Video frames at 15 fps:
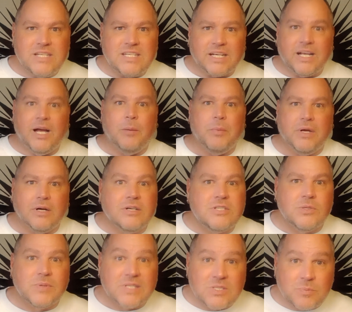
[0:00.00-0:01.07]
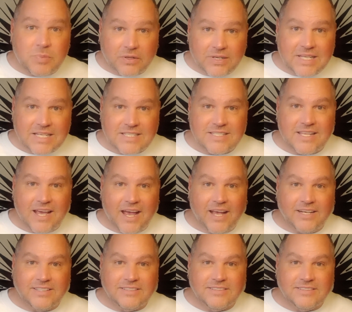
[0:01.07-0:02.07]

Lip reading: to come here to experience that?